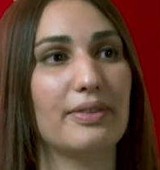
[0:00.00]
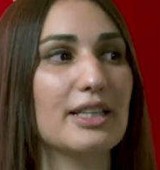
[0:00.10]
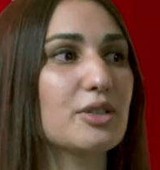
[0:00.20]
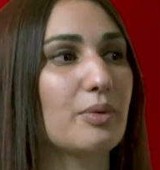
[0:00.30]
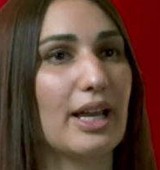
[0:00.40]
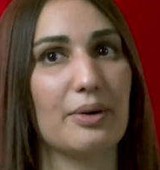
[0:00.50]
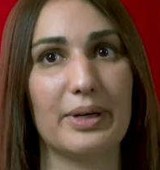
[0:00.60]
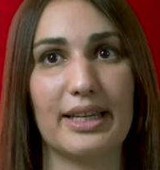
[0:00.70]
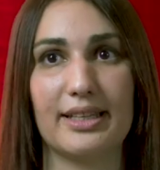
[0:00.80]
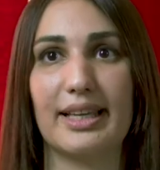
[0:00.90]
this way
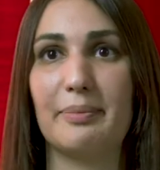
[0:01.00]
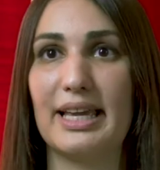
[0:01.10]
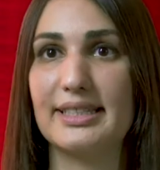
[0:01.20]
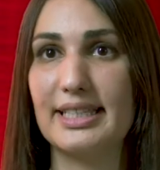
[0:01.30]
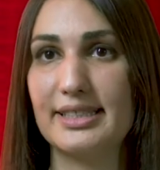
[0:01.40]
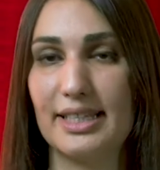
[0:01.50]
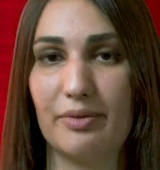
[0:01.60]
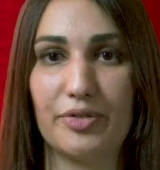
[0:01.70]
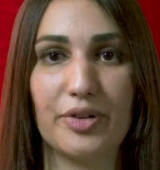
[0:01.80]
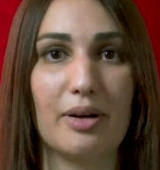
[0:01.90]
we can make
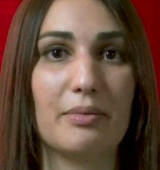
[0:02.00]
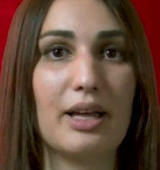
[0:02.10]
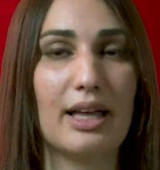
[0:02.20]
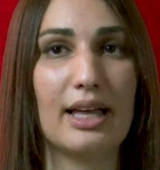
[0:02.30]
systems from